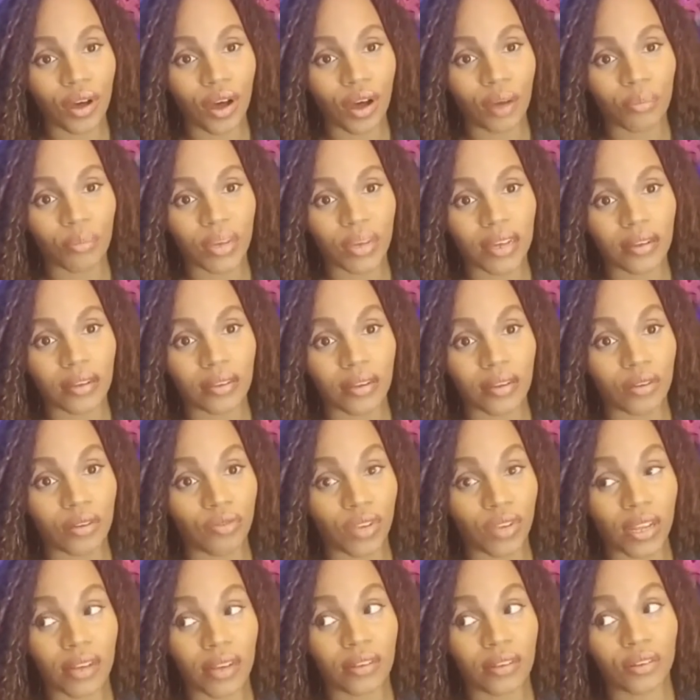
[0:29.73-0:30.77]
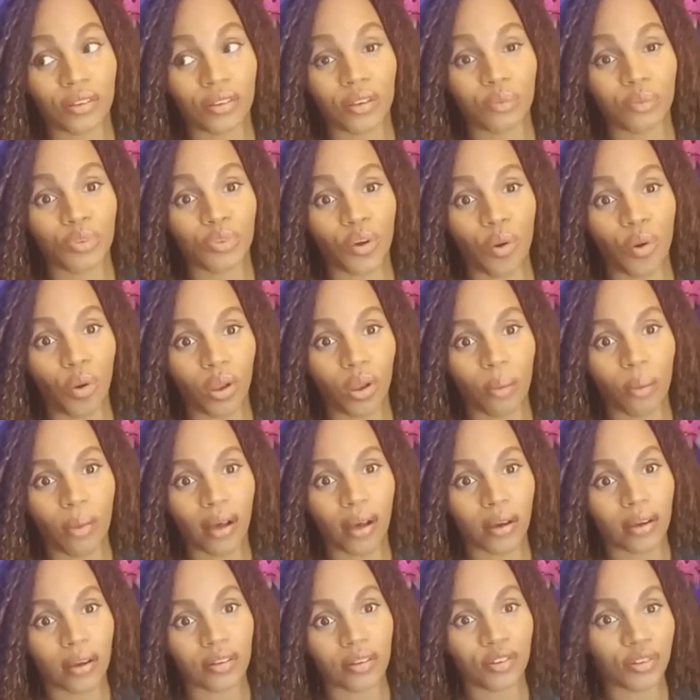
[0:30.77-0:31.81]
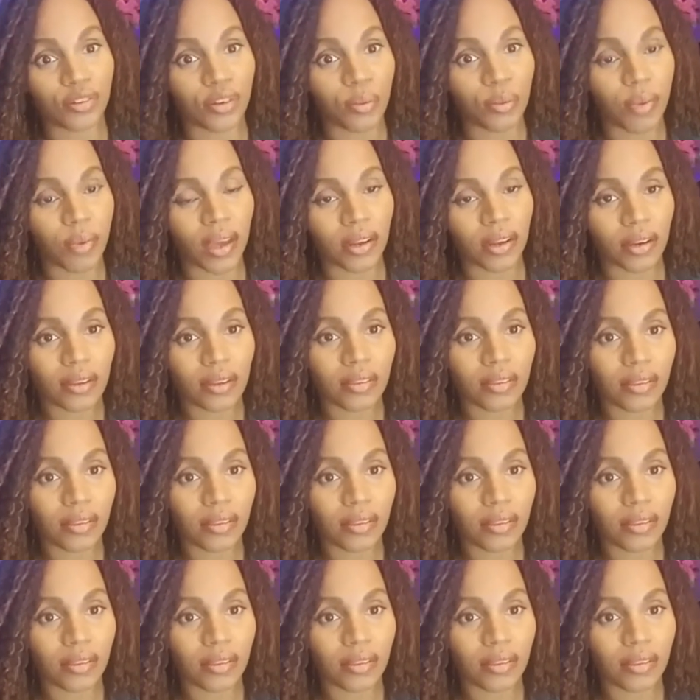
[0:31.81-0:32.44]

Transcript: because relationships are all about interdependence.